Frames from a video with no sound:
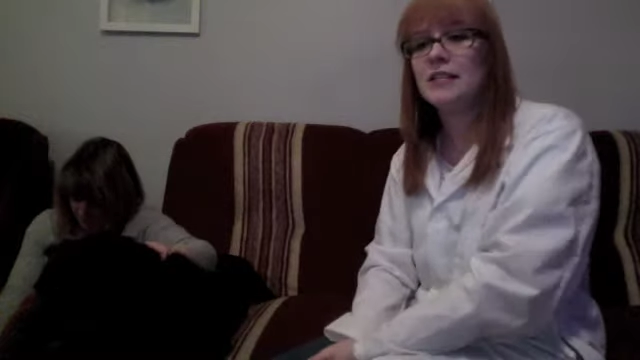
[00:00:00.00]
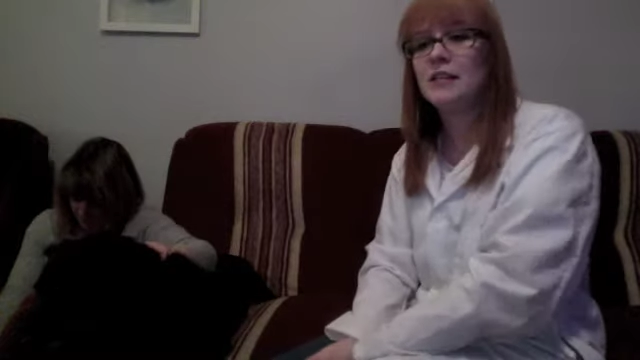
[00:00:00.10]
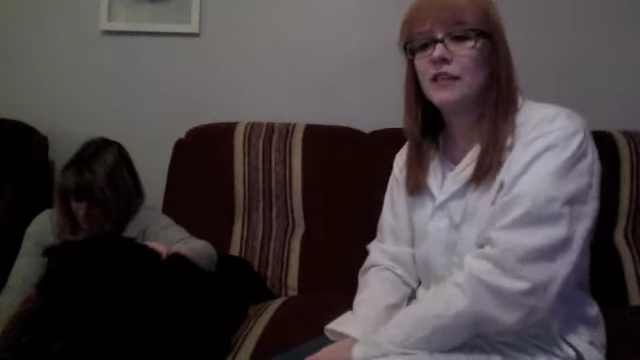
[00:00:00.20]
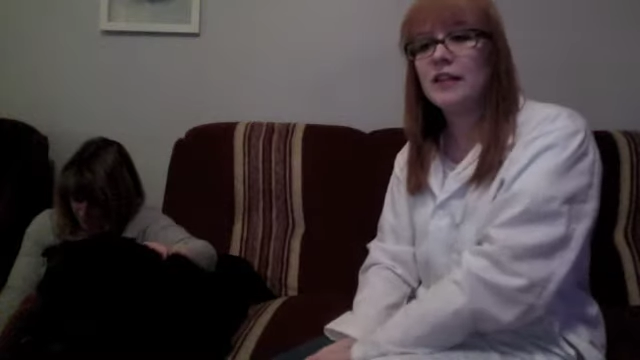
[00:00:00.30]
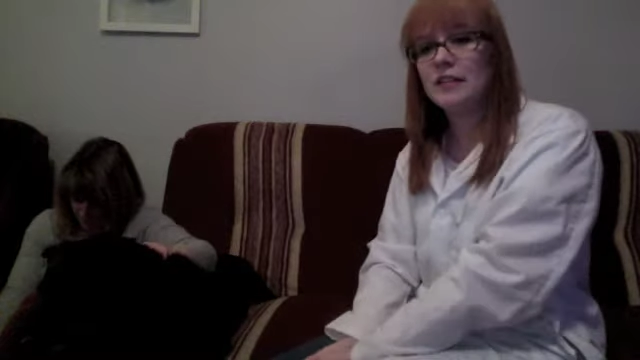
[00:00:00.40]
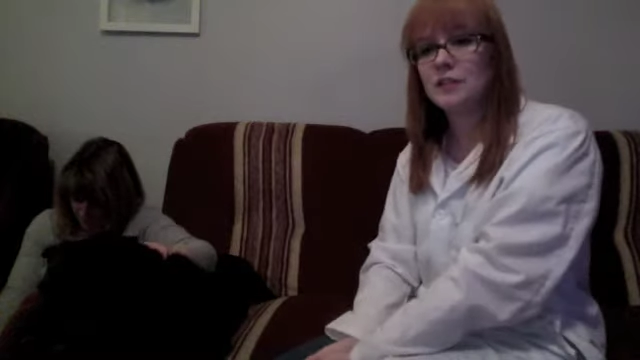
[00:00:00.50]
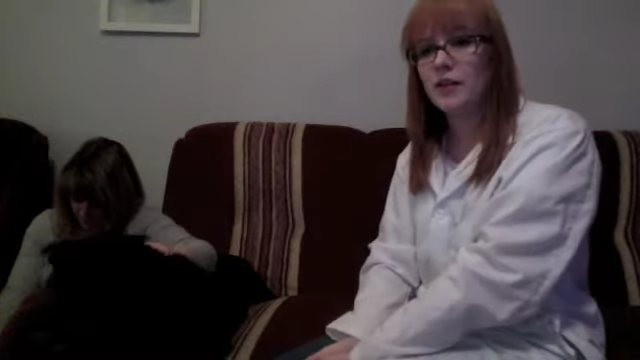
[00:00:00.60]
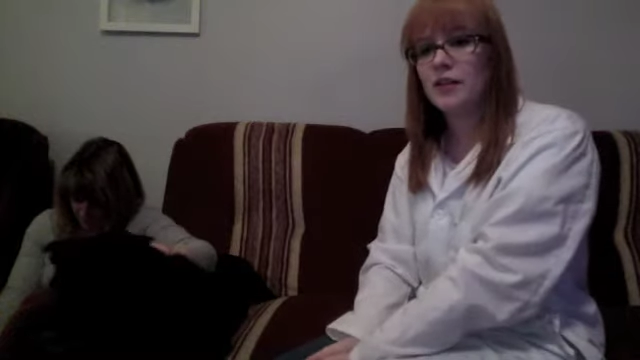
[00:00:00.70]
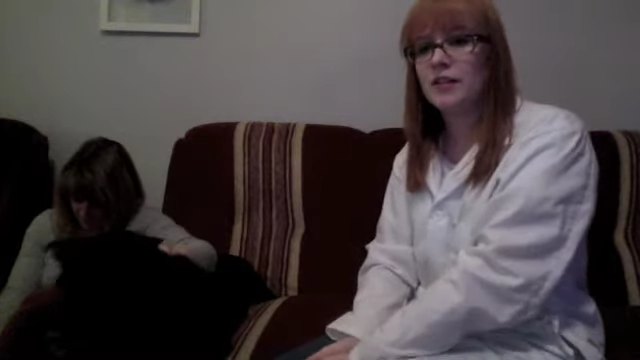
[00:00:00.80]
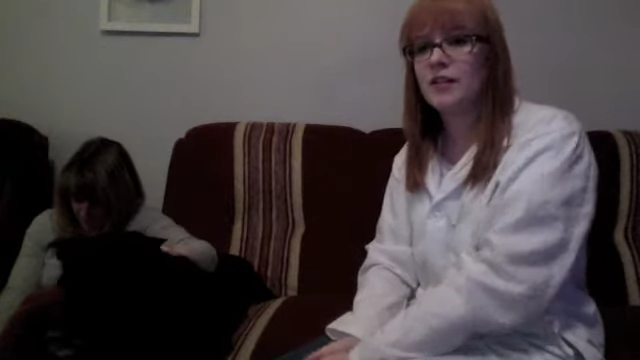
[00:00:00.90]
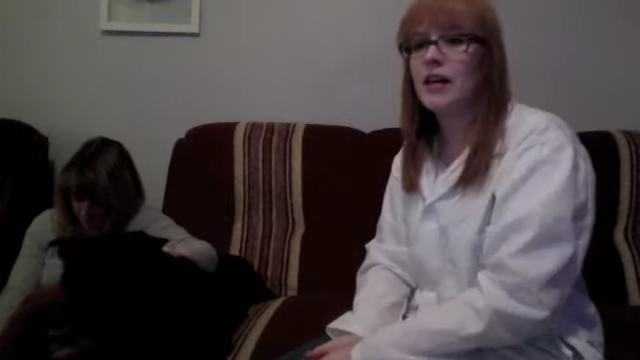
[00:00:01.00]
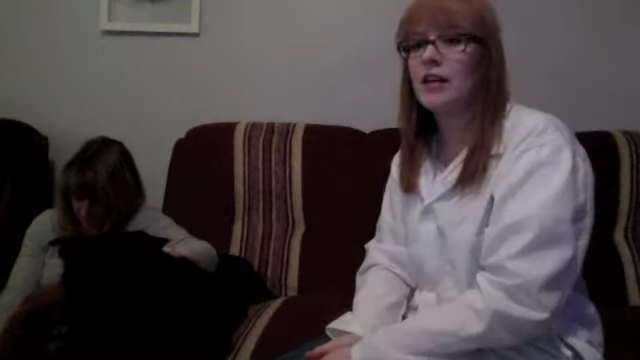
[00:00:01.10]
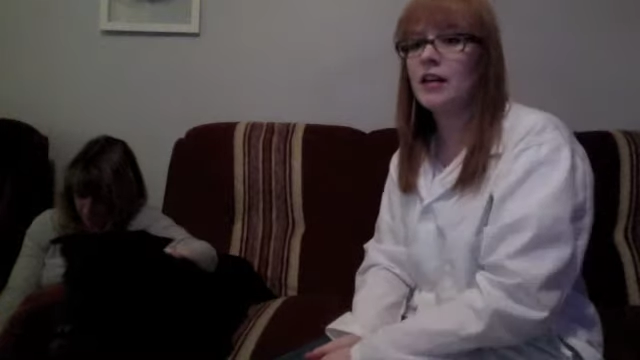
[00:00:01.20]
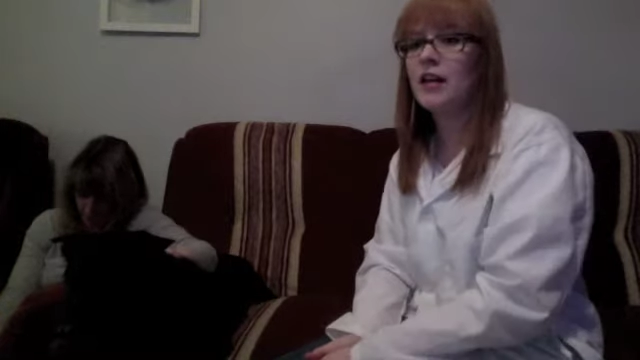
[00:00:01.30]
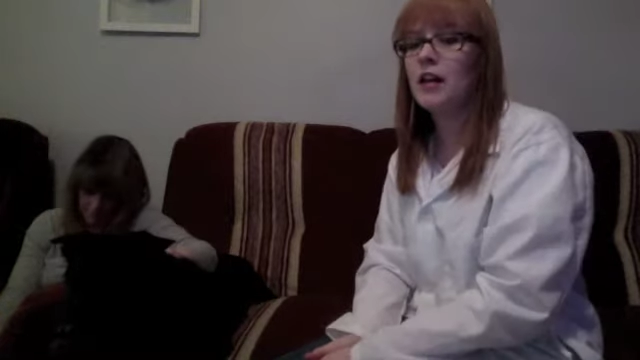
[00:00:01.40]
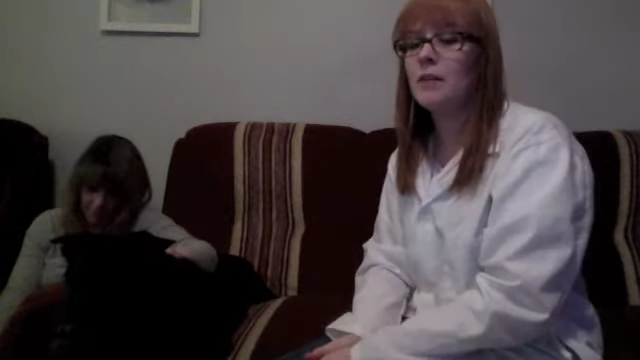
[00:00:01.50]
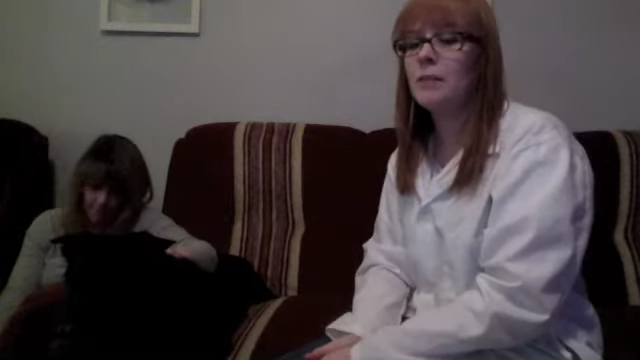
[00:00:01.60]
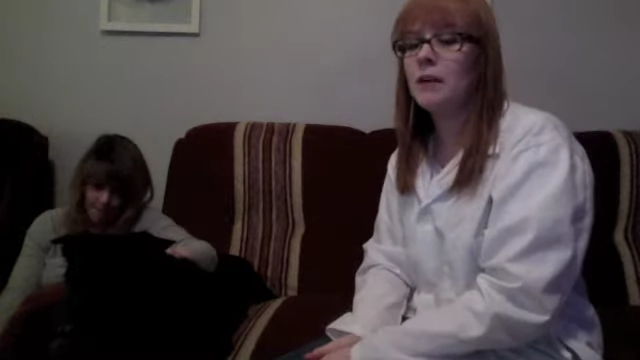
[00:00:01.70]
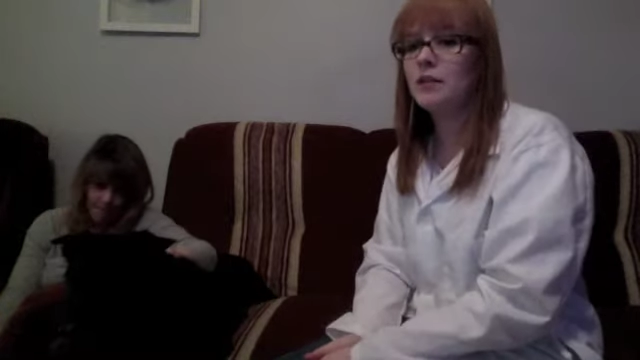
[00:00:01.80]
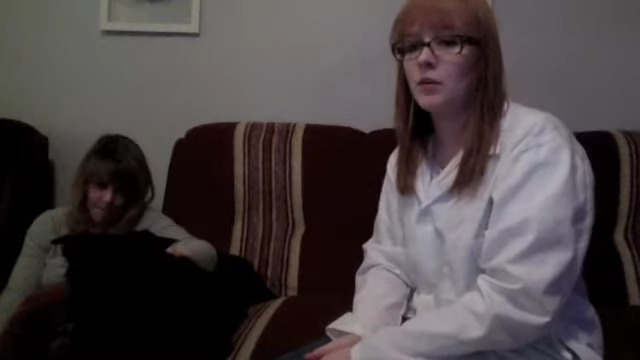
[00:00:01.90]
in the face as well as any
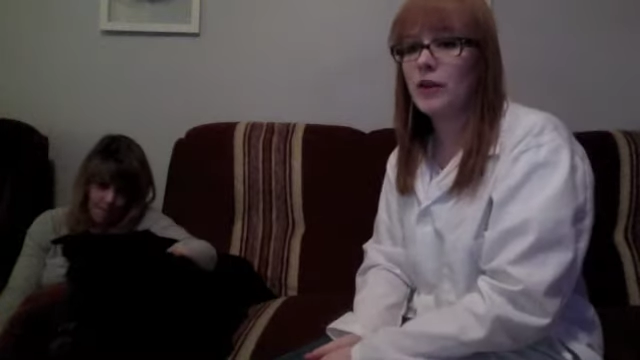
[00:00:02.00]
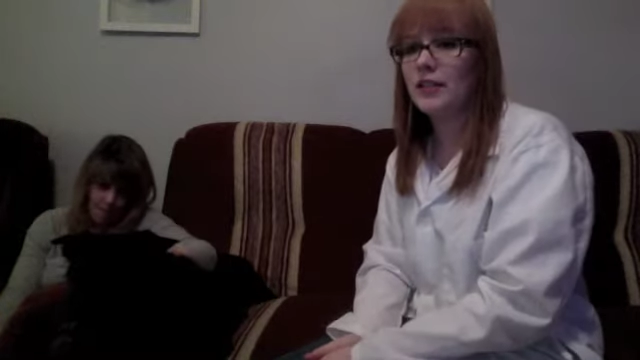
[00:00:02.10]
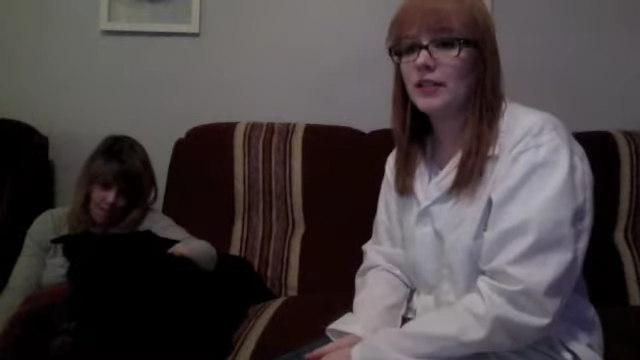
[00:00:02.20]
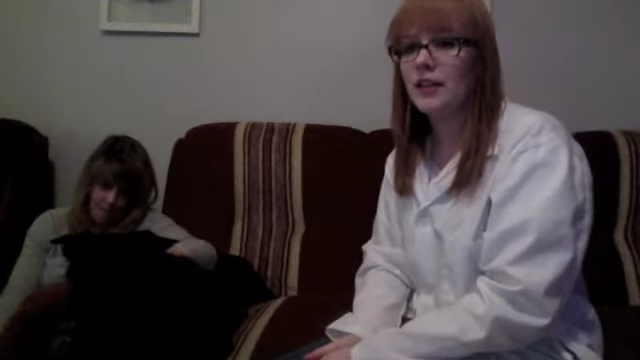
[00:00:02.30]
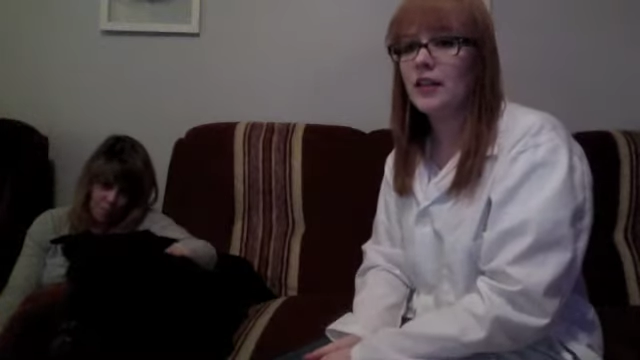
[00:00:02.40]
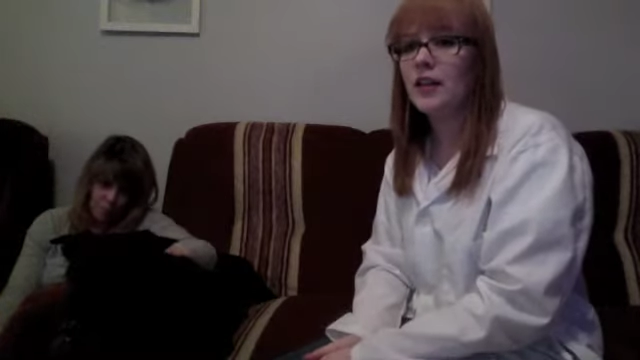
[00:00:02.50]
muscle wasting.